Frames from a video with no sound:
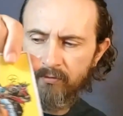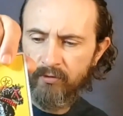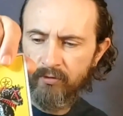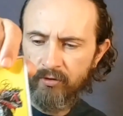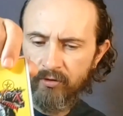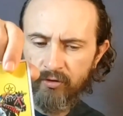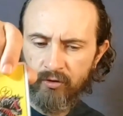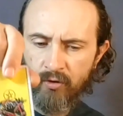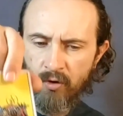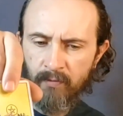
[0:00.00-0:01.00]

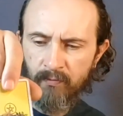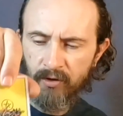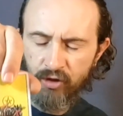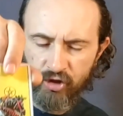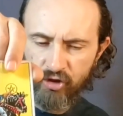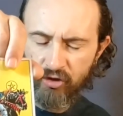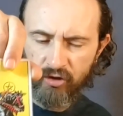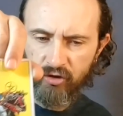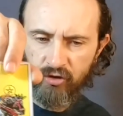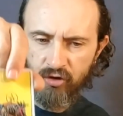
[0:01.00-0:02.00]
To go
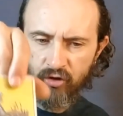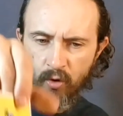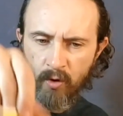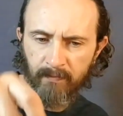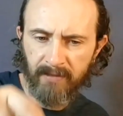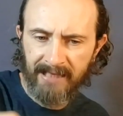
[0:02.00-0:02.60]
and